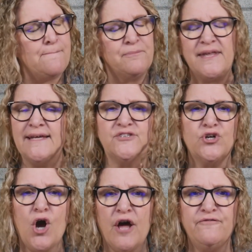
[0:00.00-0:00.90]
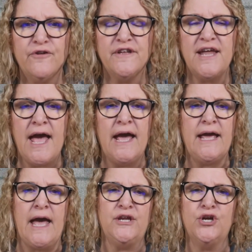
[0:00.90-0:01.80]
kids are gone for the
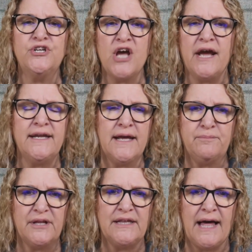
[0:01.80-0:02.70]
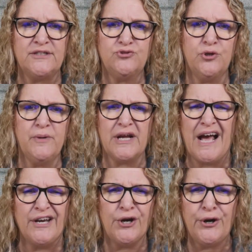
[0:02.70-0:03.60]
day and you're tidying up the classroom, you're
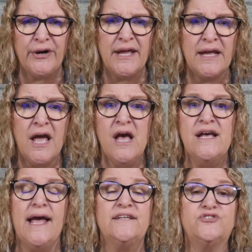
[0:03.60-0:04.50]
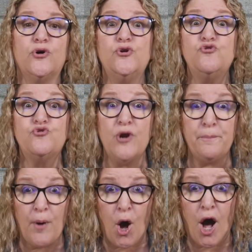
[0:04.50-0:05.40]
kind of hurrying, and so you
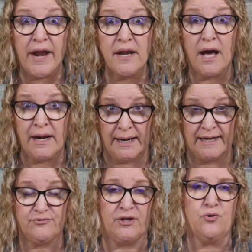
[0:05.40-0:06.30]
trip on an electrical